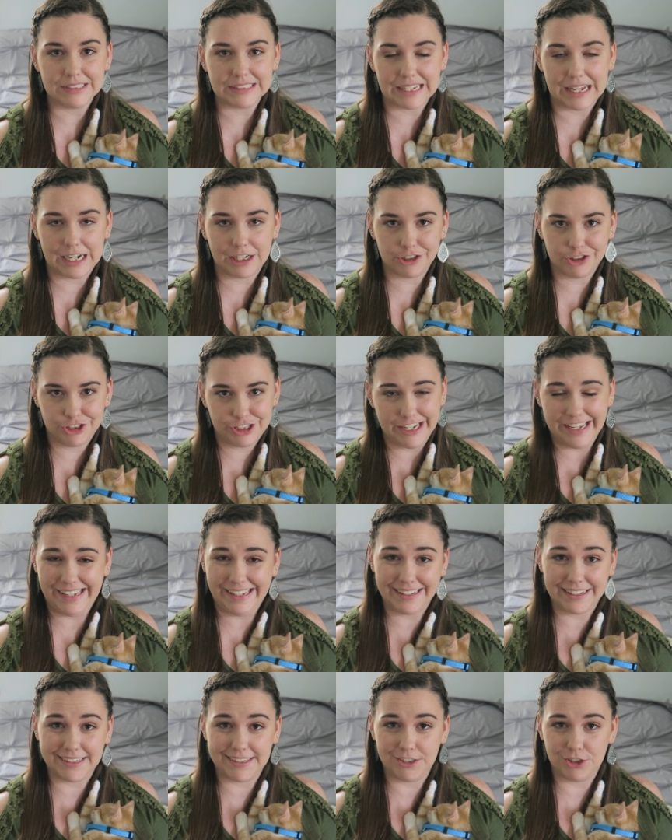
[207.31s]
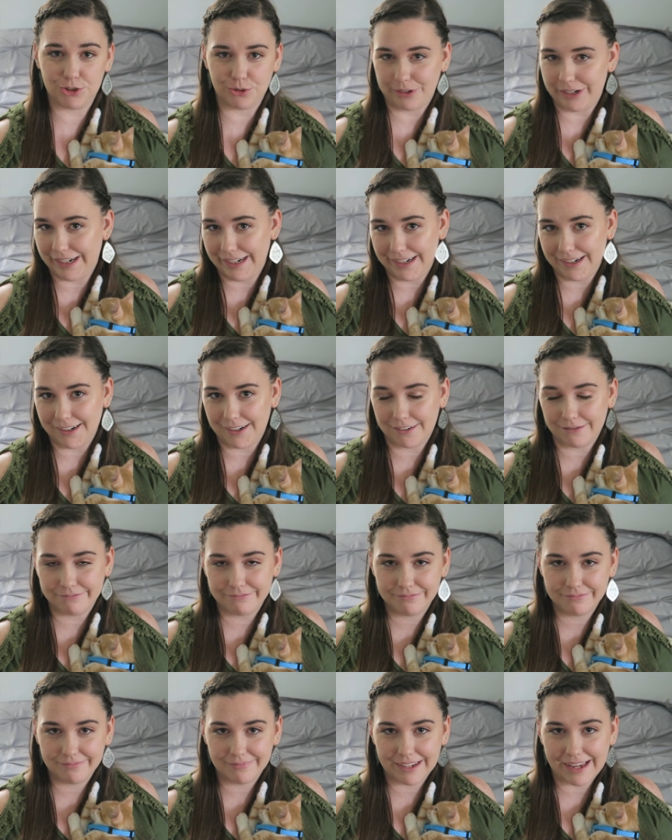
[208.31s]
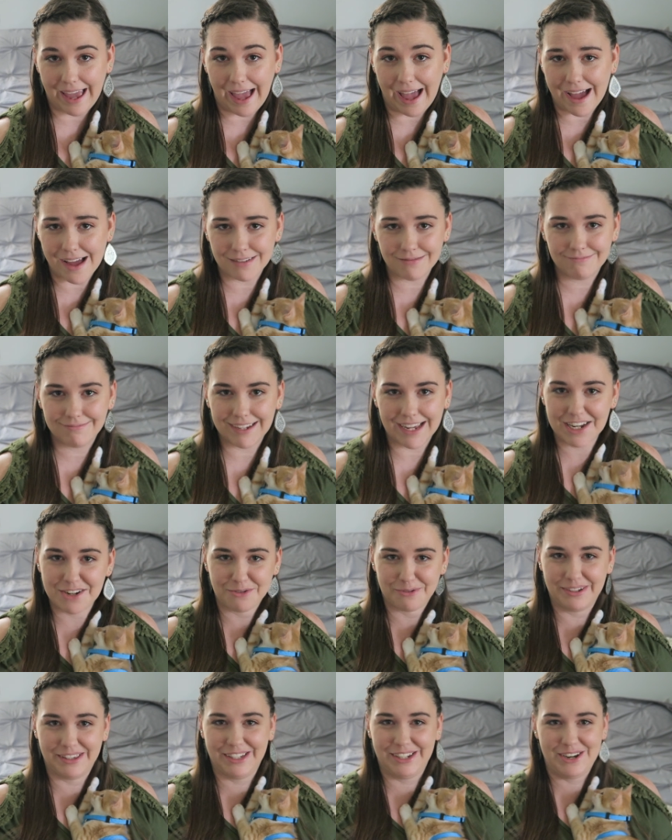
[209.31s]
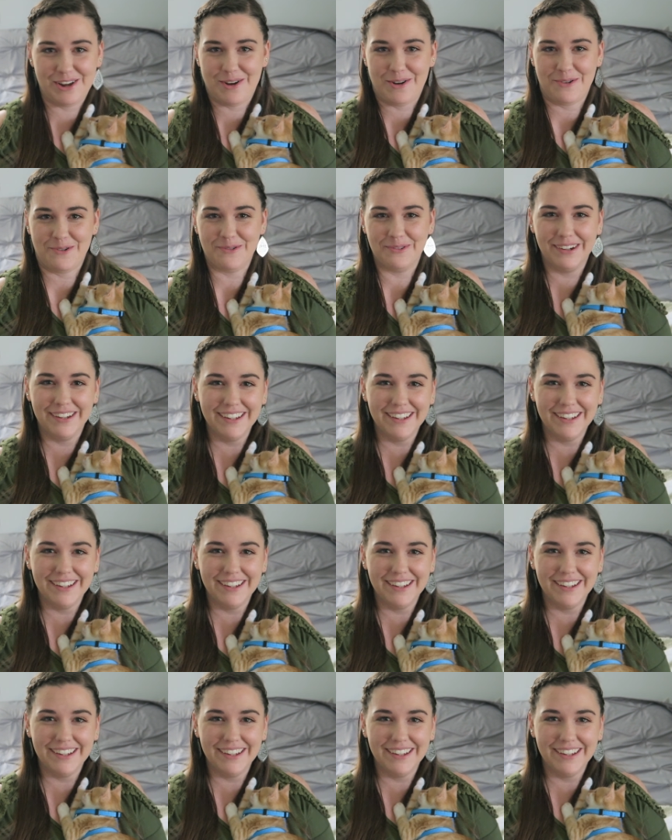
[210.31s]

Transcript: slash tan, short hair cat? I don't really know.